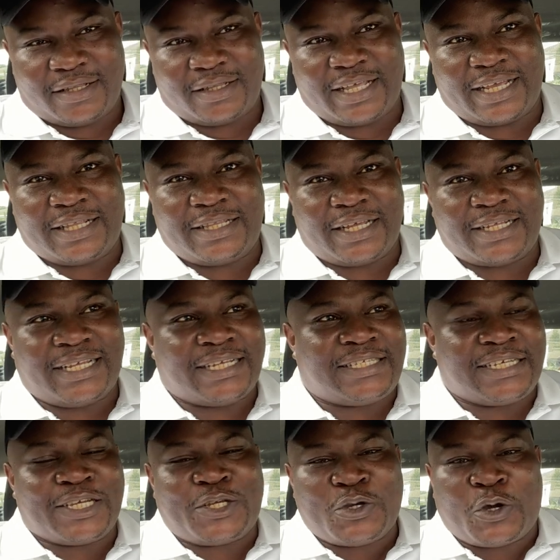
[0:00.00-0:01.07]
They
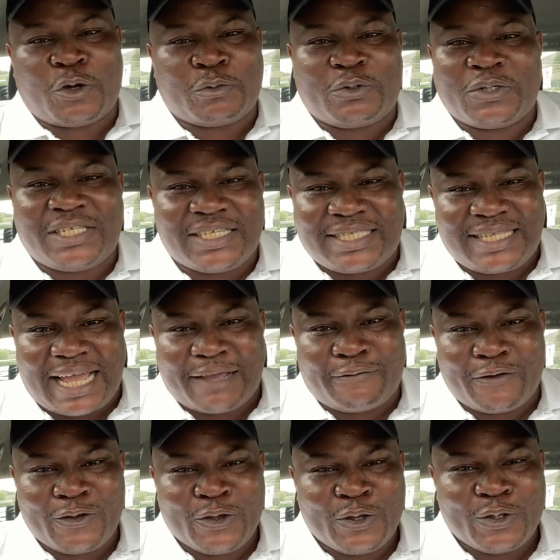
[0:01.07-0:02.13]
think you come to this
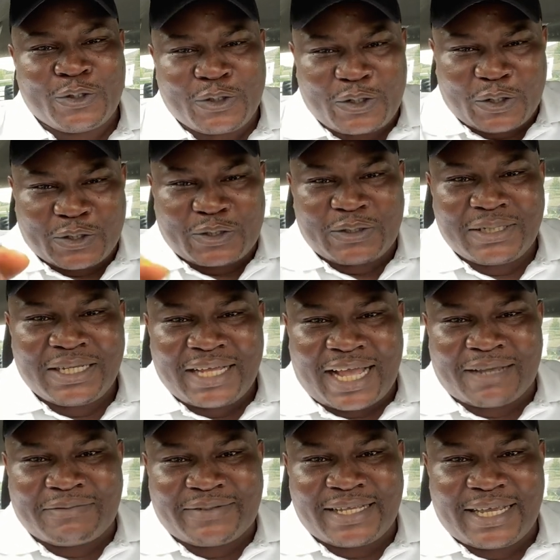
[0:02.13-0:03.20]
life to just
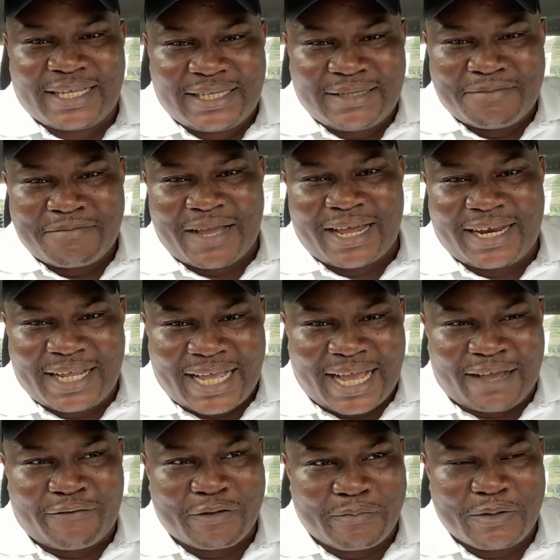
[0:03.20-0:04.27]
have sex, marry,
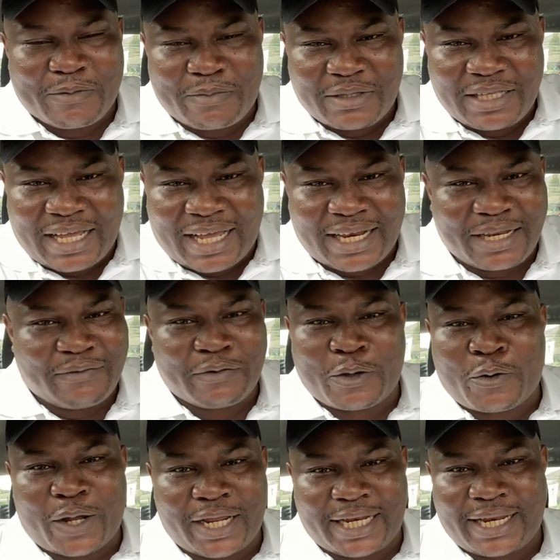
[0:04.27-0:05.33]
have a baby, and live a
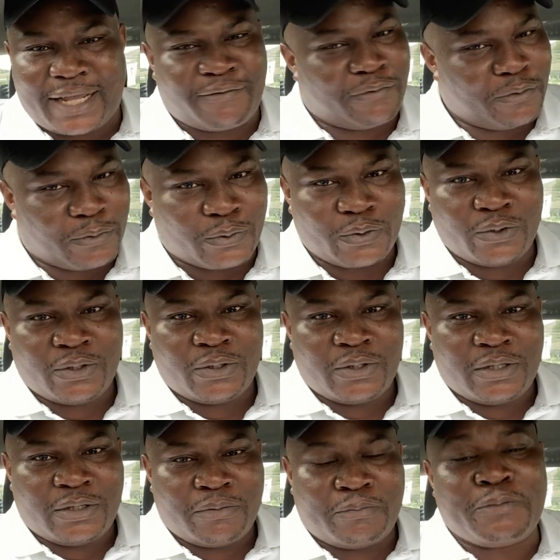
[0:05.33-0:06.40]
quiet life. No.
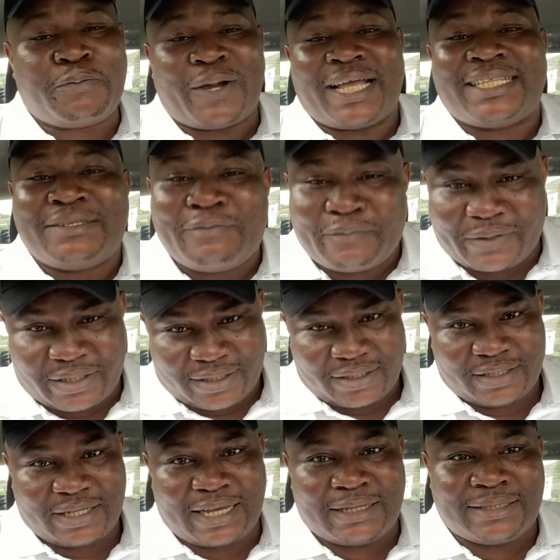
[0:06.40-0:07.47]
People are different.
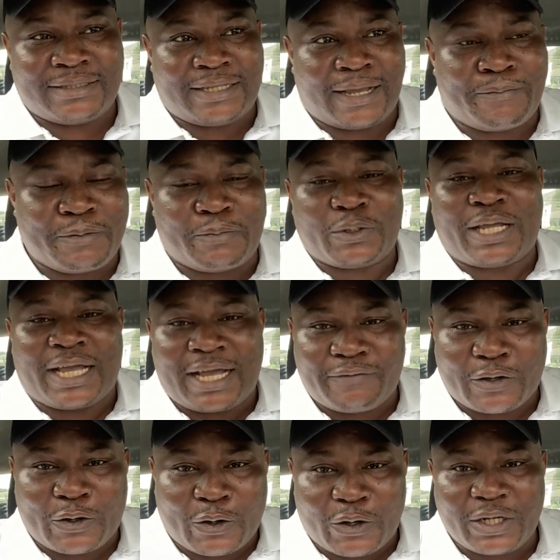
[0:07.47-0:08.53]
There are people that have
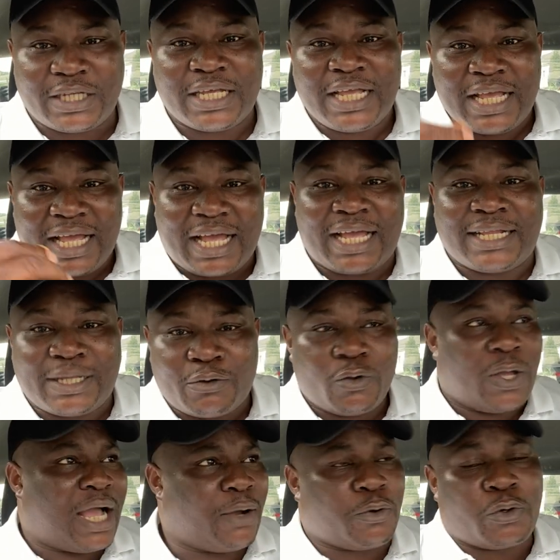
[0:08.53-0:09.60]
a calling. And
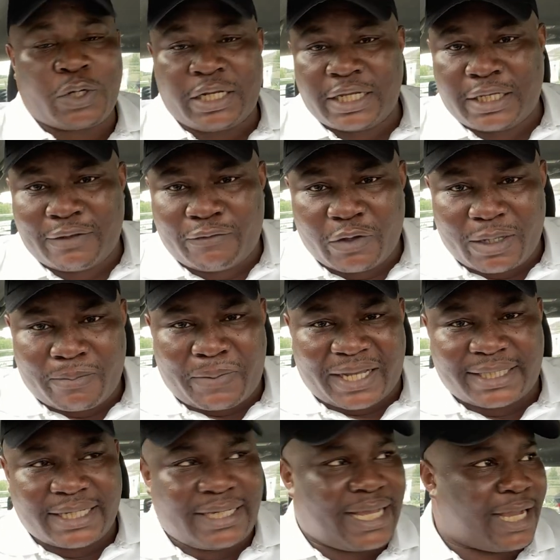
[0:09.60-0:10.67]
I'll quickly give you
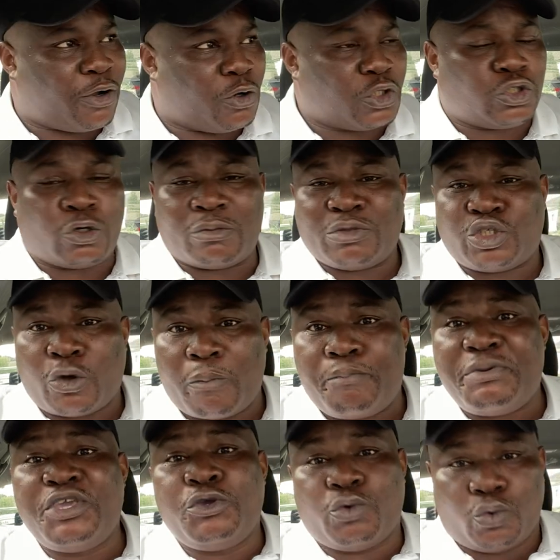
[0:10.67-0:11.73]
about a guy called Tom
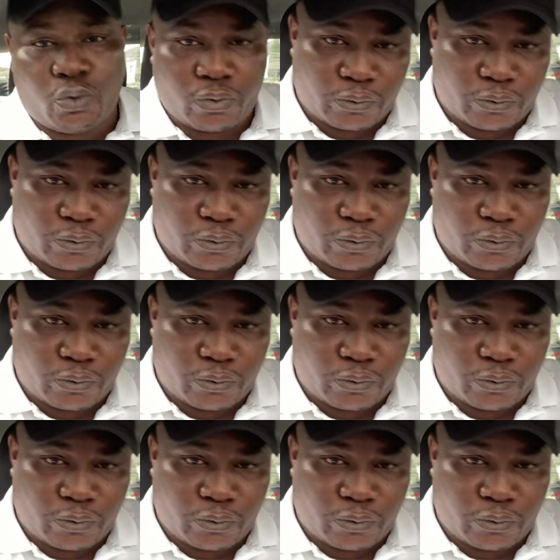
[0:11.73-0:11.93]
Biu.